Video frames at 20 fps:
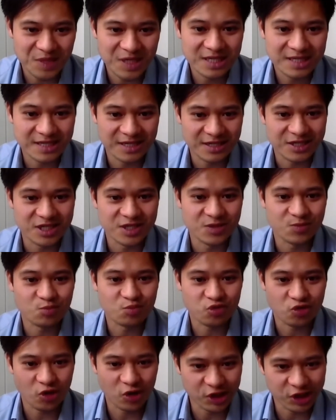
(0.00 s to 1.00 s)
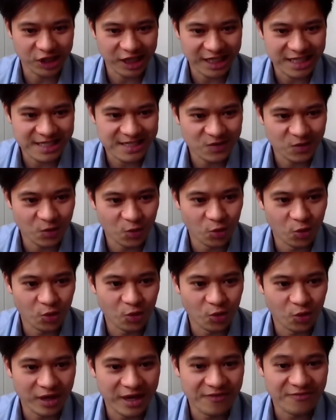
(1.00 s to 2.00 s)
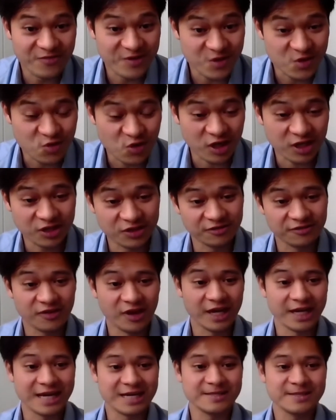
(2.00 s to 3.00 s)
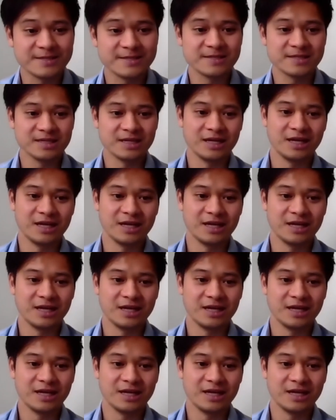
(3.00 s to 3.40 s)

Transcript: such as project or infrastructure finance?